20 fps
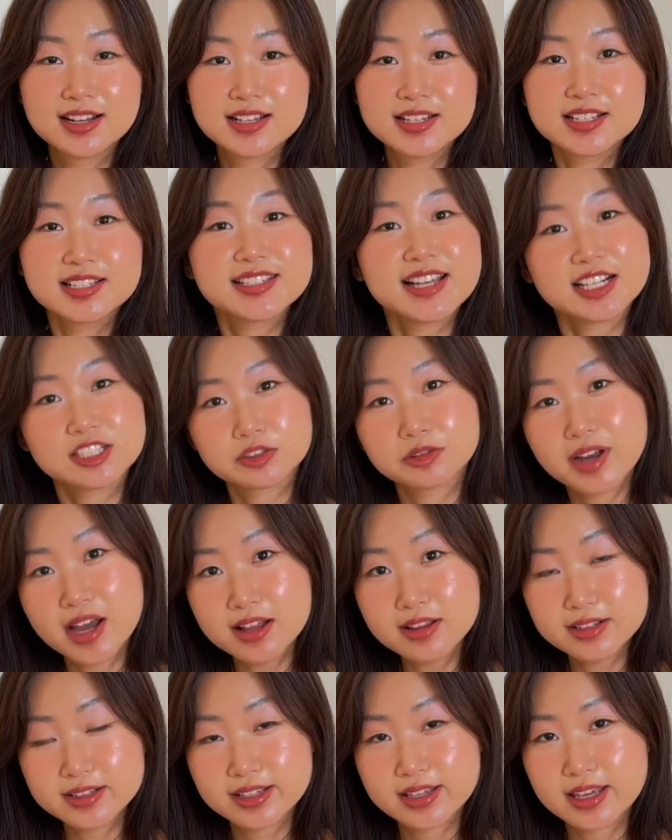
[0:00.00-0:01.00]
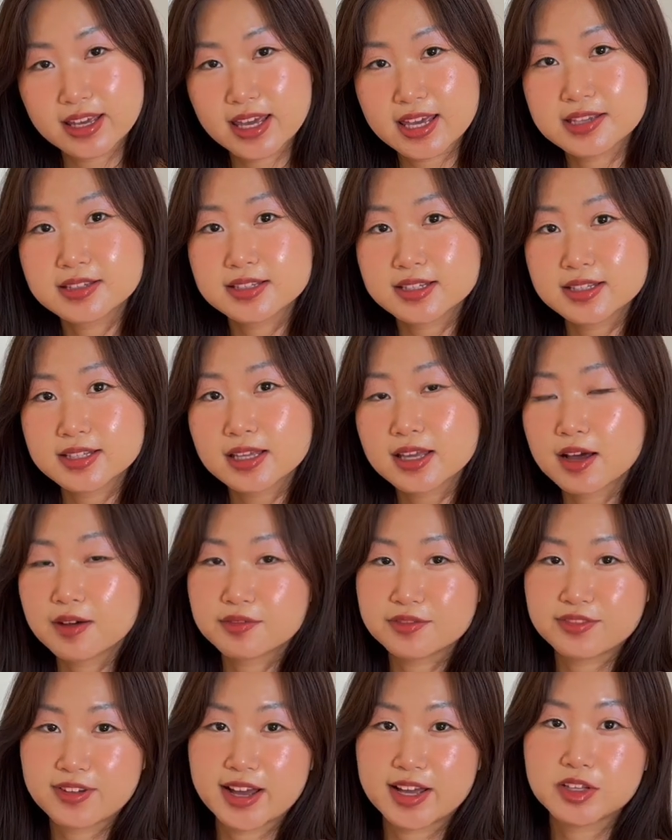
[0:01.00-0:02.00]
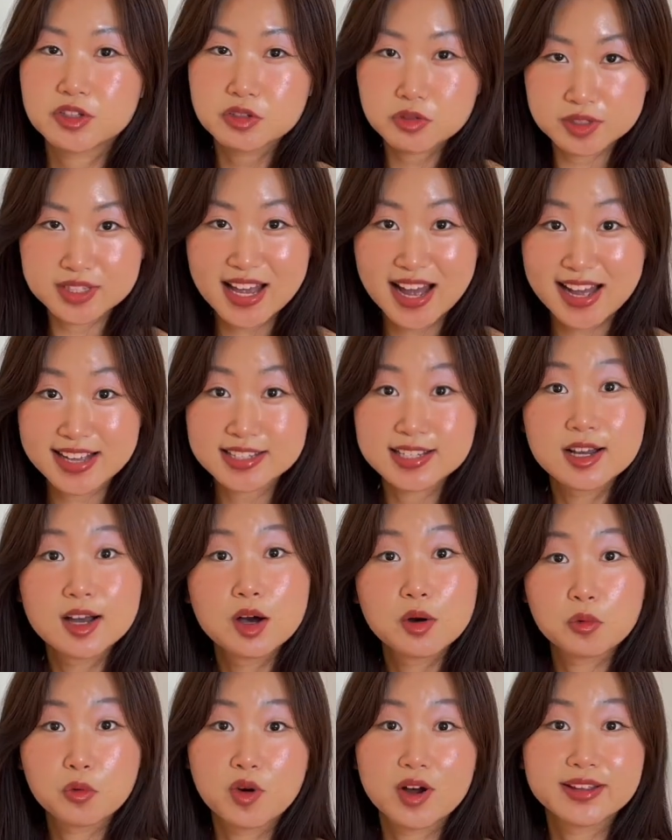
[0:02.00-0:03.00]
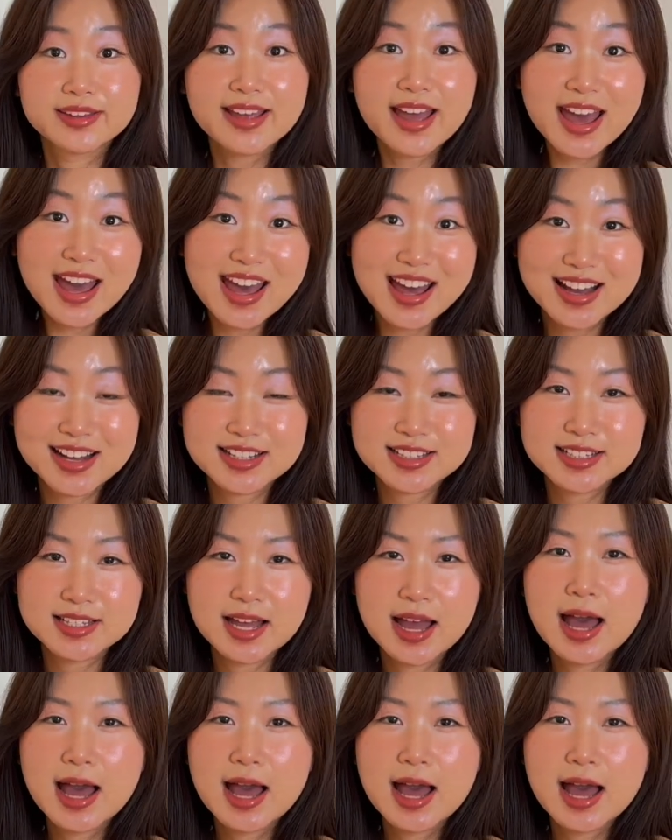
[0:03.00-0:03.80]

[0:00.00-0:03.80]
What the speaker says: sexuality isn't confined to that one act.